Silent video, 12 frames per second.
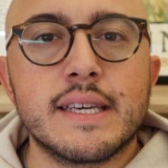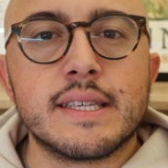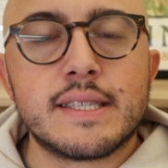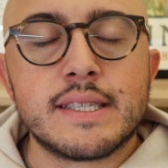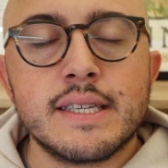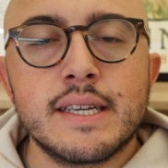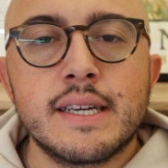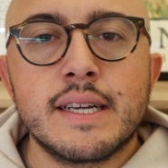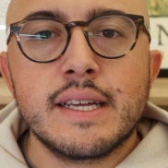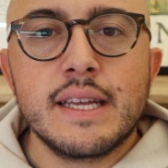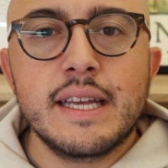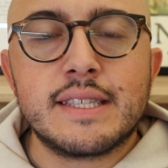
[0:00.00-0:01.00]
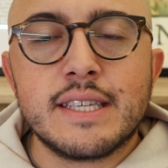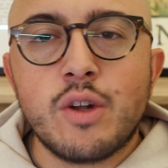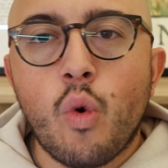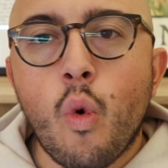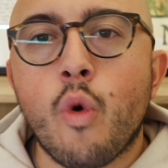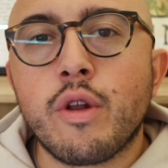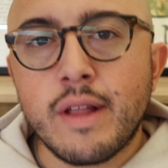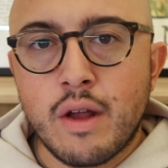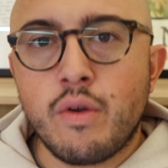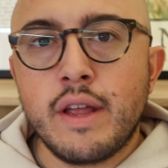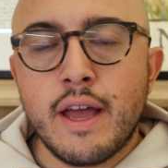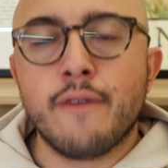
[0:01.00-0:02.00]
this. It's an
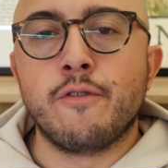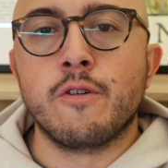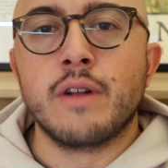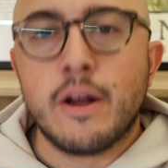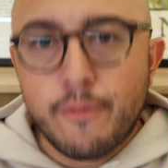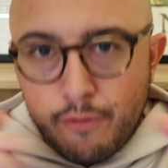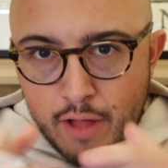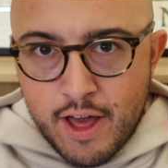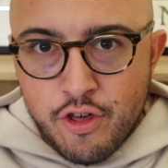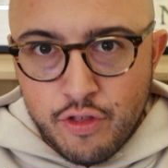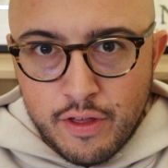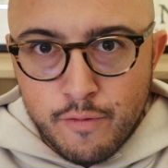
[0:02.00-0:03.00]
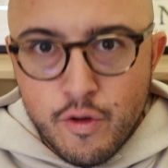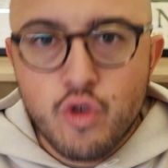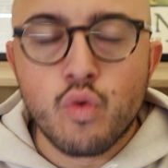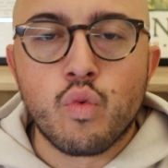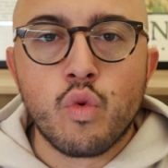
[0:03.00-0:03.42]
ordinary effort. And I'll flash the official